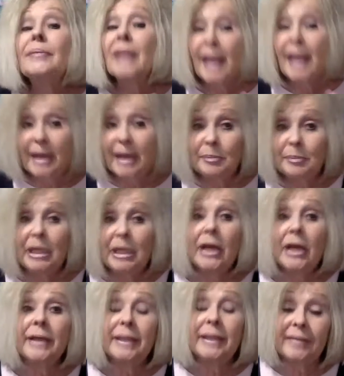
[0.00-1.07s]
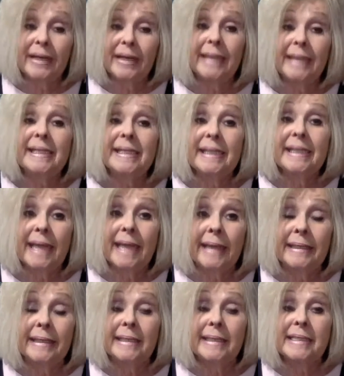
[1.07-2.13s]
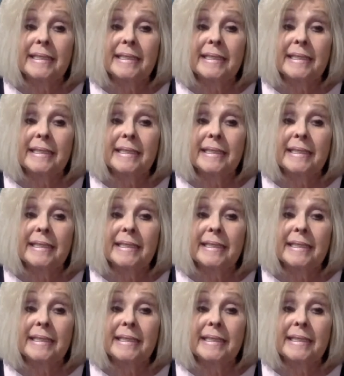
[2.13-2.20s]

had begun in the 1990s,